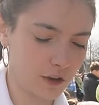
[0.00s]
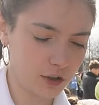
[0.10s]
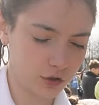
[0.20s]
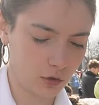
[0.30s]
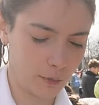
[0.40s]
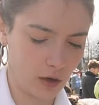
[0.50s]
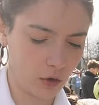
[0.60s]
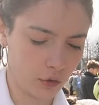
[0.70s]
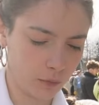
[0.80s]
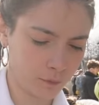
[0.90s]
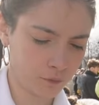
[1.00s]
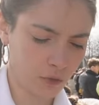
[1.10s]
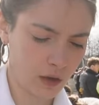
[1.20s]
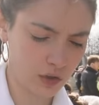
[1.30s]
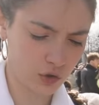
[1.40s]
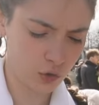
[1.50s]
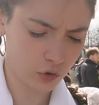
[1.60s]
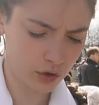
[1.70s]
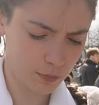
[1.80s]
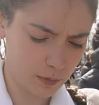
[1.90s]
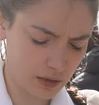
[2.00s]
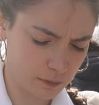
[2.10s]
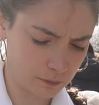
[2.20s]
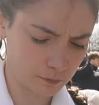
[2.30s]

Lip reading: the fish? Oh my lord. It's so crispy.